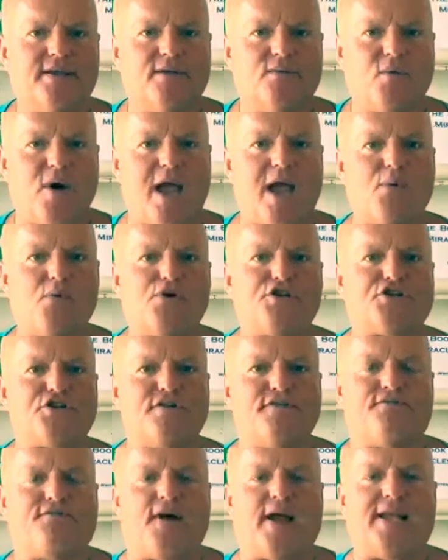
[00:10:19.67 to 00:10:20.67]
Why would you
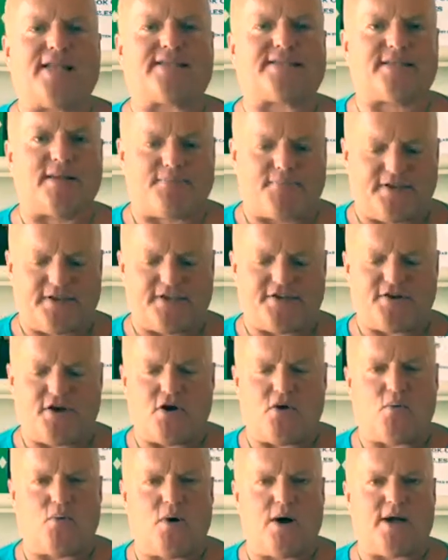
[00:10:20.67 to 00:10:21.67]
invite something you
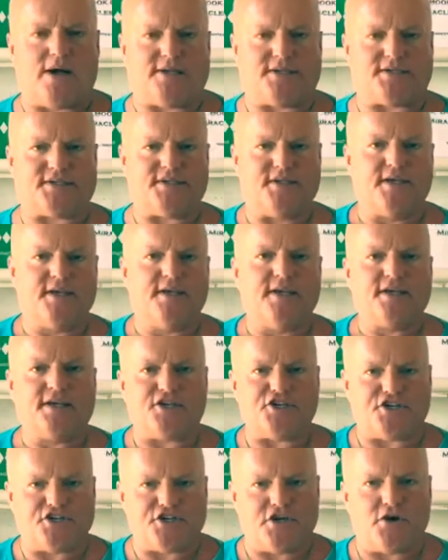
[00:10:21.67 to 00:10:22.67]
don't want?
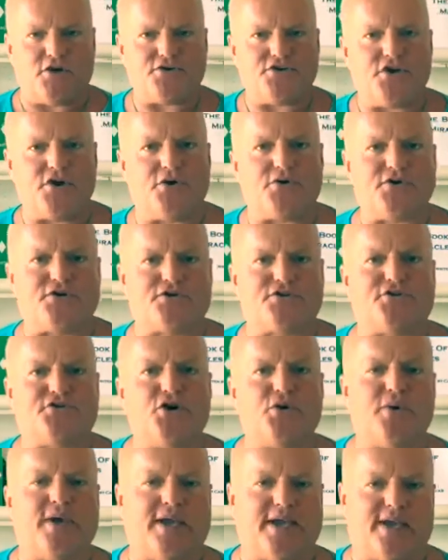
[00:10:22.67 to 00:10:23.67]
Because you don't know you're
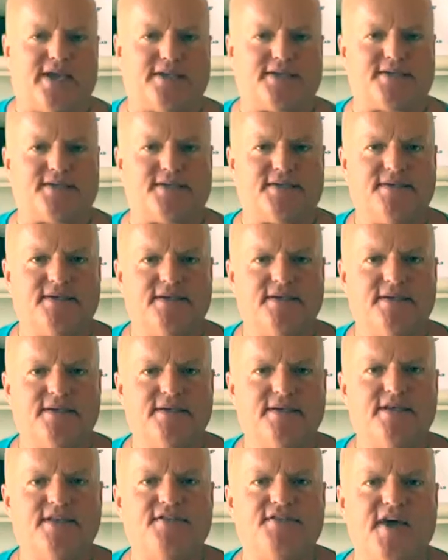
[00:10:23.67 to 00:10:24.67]
doing it.
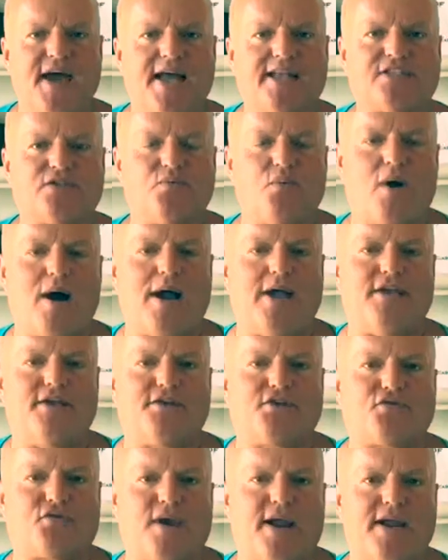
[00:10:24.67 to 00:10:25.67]
That's why
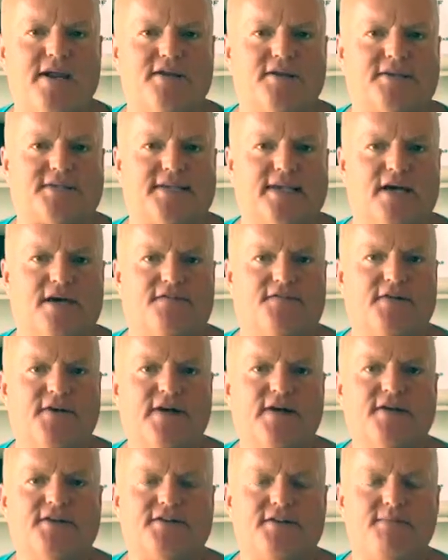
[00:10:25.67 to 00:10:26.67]
you train
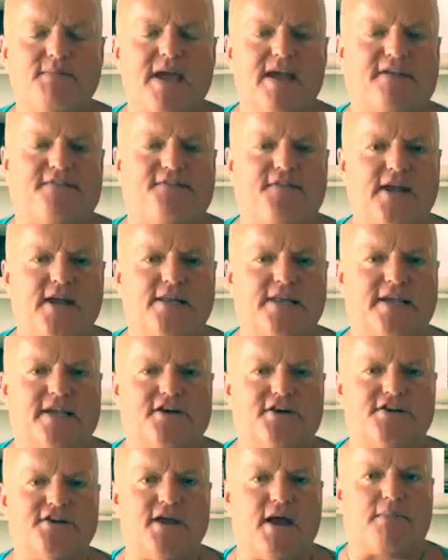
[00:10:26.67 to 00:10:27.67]
yourself to make feeling
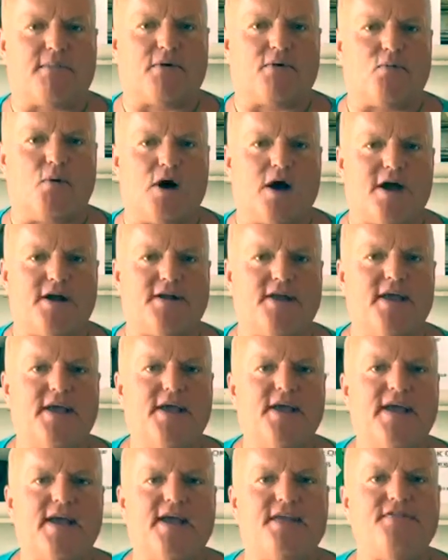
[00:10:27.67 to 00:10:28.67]
good number one
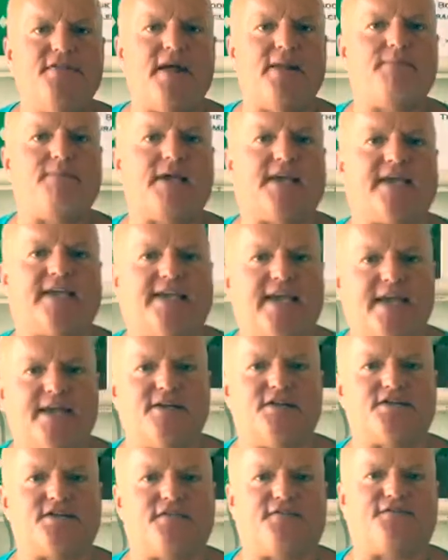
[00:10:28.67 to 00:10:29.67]
and then
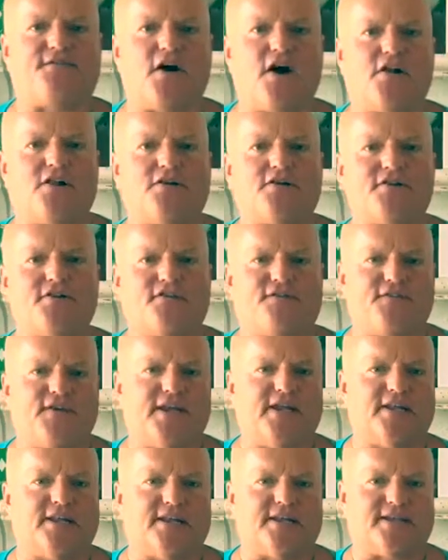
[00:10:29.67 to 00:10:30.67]
begin to follow your
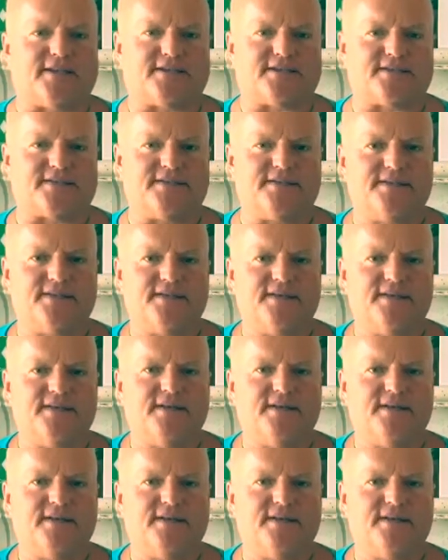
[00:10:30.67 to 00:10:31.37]
feelings.